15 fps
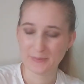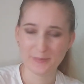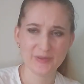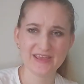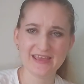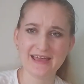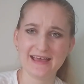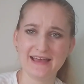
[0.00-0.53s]

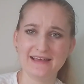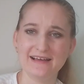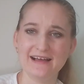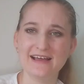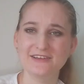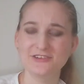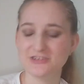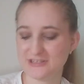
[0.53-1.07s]
But yeah,
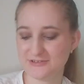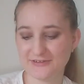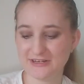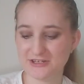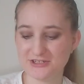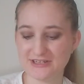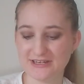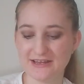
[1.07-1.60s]
I just
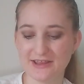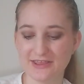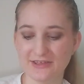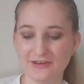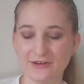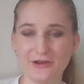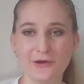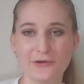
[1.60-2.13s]
finished
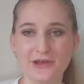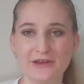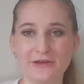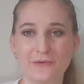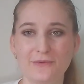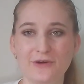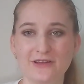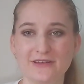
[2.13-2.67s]
another
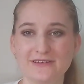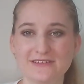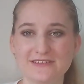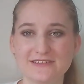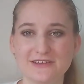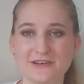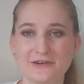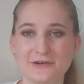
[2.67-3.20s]
coconut one,
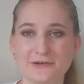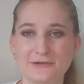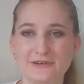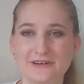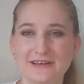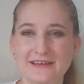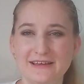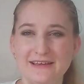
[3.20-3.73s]
so
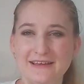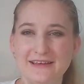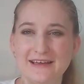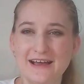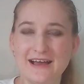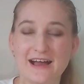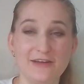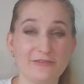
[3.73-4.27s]

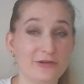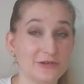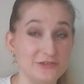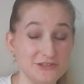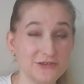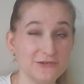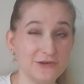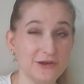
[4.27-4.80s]
I've got
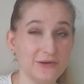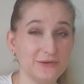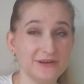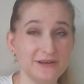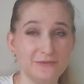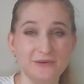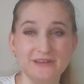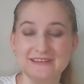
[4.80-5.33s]
2
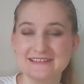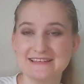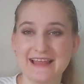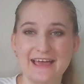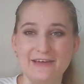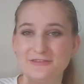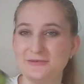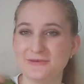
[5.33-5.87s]
coconut ones
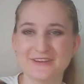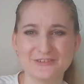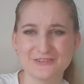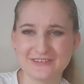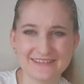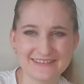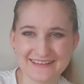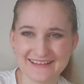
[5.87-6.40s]
left, which
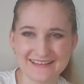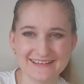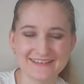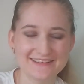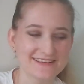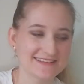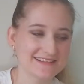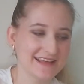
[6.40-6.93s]

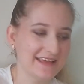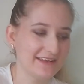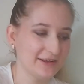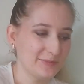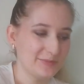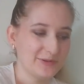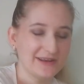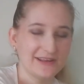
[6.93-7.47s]
doesn't add
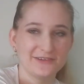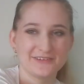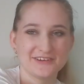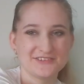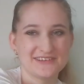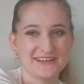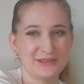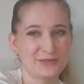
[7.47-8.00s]
up when I
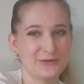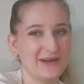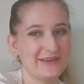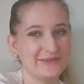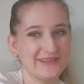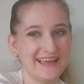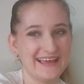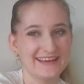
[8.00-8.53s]
originally thought I
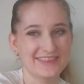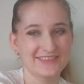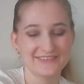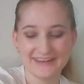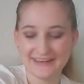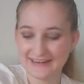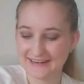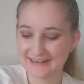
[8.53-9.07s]
only had
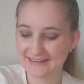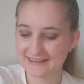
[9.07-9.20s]
3.